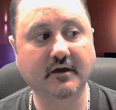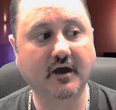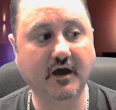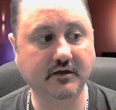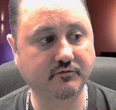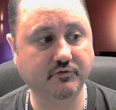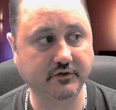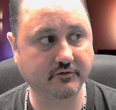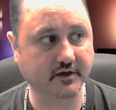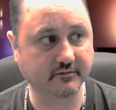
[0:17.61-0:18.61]
I
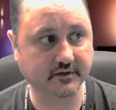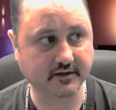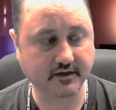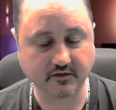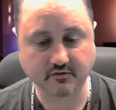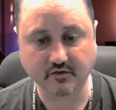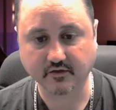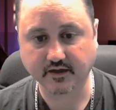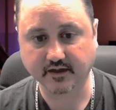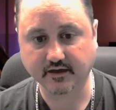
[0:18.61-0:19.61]
would recommend that you go
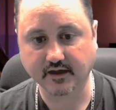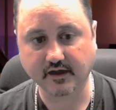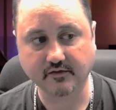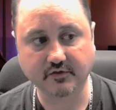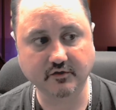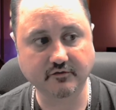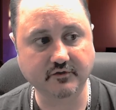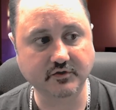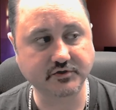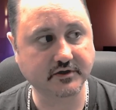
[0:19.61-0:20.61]
ahead and get the new
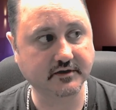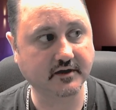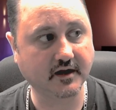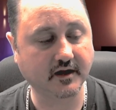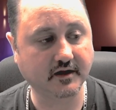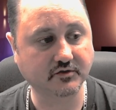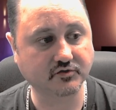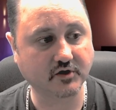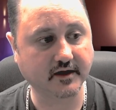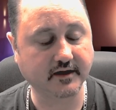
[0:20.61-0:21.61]
version and
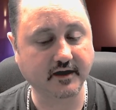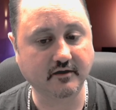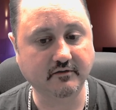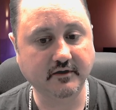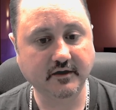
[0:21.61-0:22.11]
try it out.